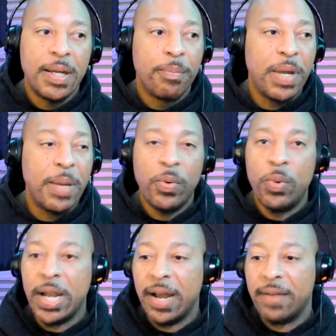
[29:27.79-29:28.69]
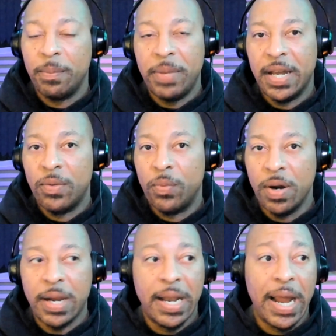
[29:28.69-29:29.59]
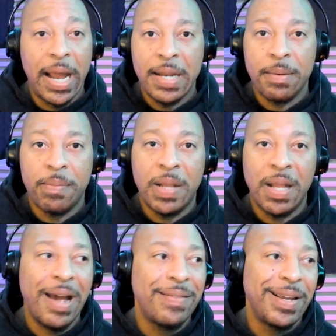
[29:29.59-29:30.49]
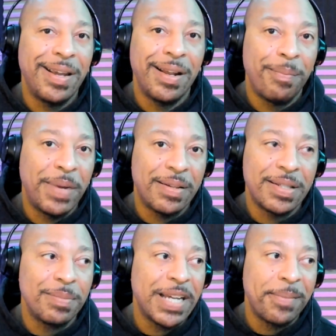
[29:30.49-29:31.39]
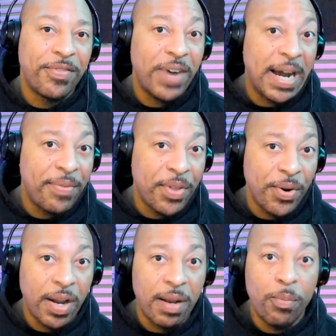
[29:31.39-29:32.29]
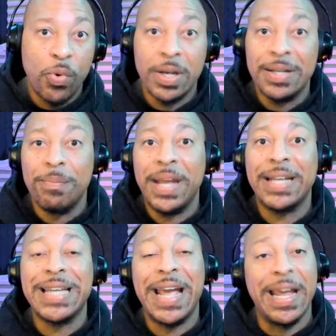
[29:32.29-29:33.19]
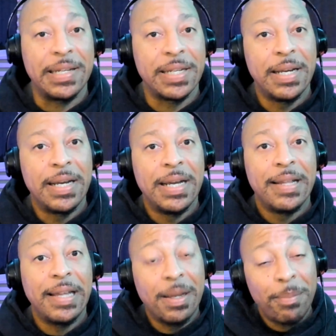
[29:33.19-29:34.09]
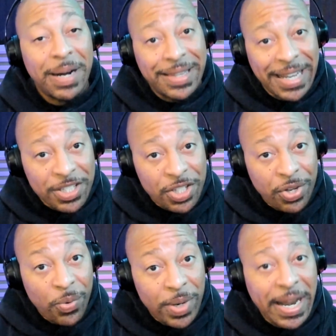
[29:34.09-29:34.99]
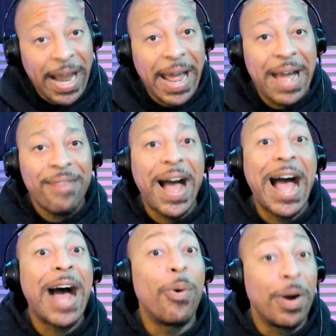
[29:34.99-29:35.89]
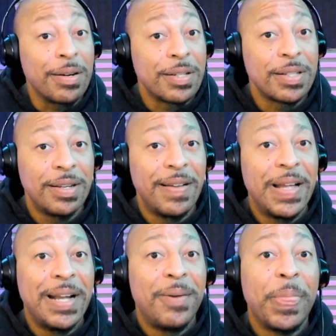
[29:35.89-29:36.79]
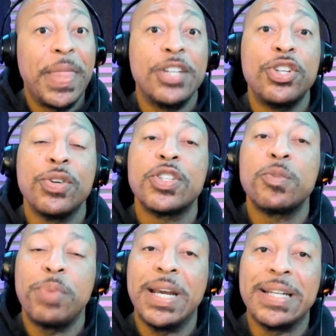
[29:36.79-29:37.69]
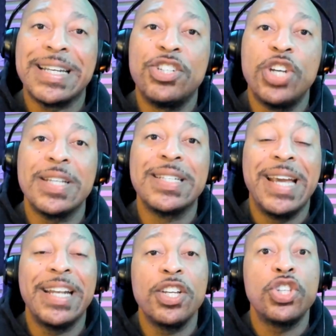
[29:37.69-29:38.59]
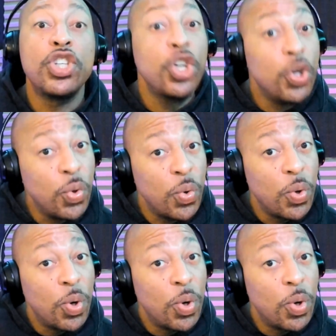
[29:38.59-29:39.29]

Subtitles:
People would have to be at work at 8. They have to get up at sometimes 5:30 in the morning to make it to 8. Think about that 2.5 hours that you're spent just getting to